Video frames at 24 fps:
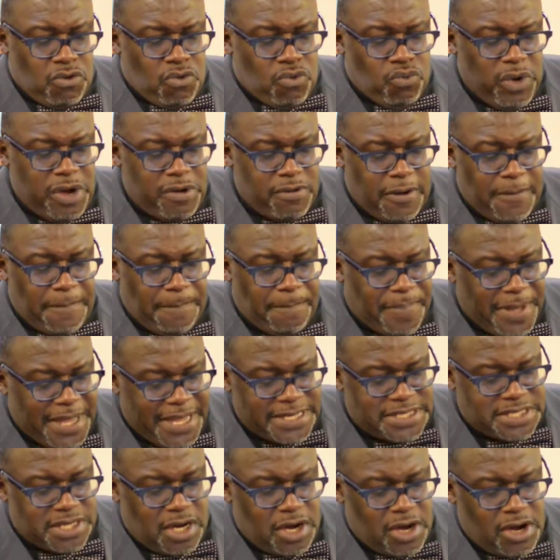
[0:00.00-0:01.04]
We were
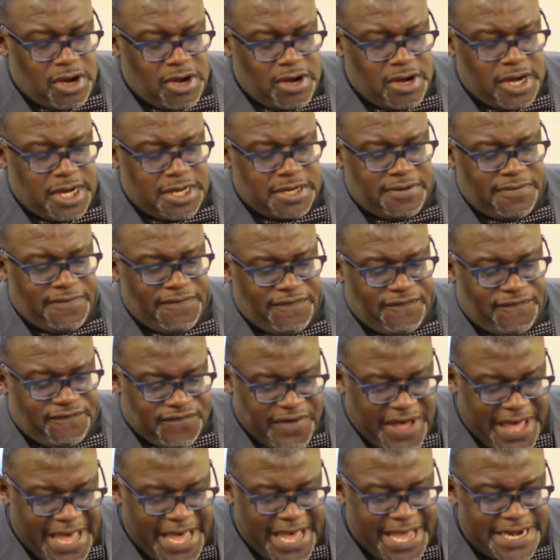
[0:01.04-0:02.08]
bent on
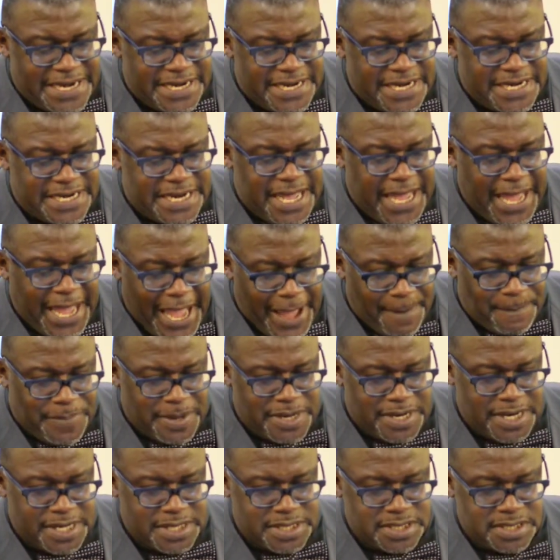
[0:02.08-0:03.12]
finding
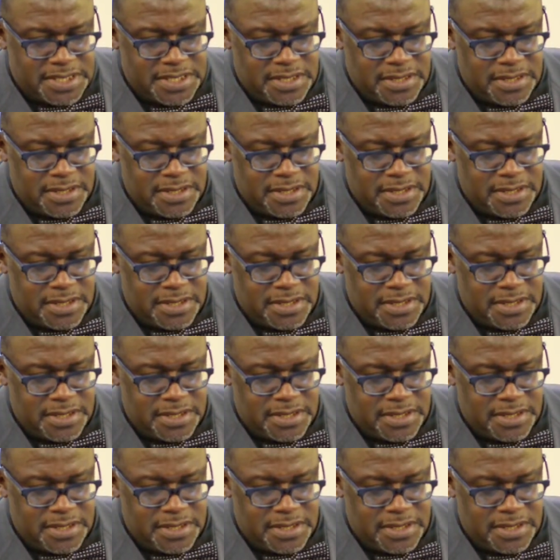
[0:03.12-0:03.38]
happiness.